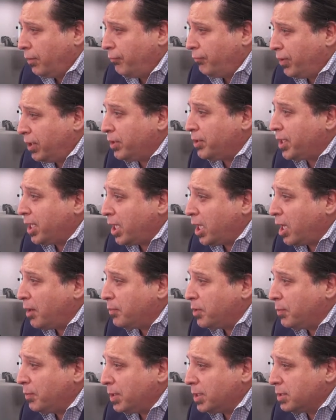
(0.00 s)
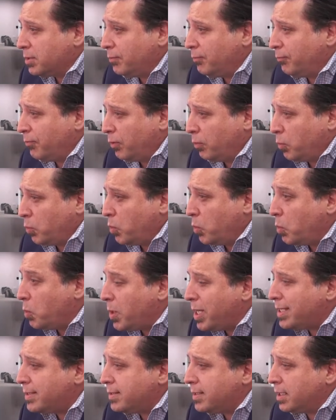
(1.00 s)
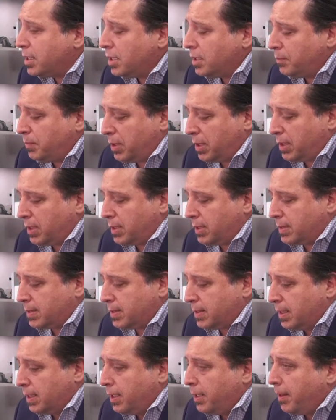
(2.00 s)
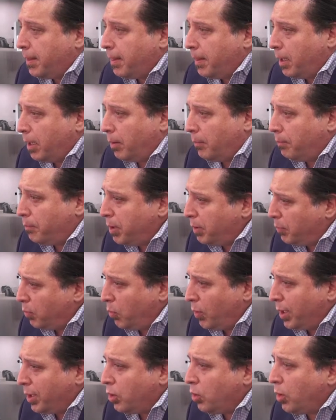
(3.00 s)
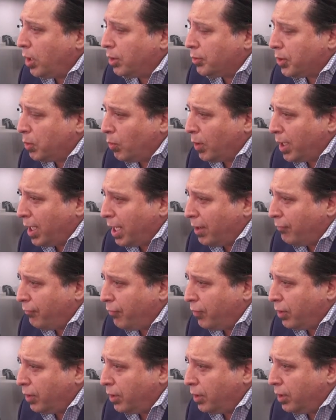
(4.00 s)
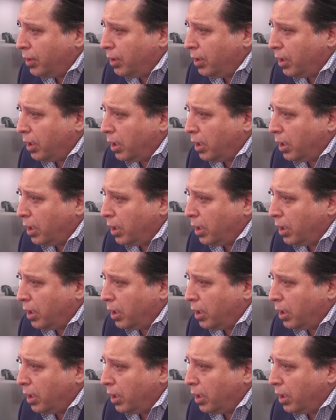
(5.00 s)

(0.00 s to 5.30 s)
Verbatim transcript: feeling that optimism, but we see it because um, people want to go out, they want to have fun.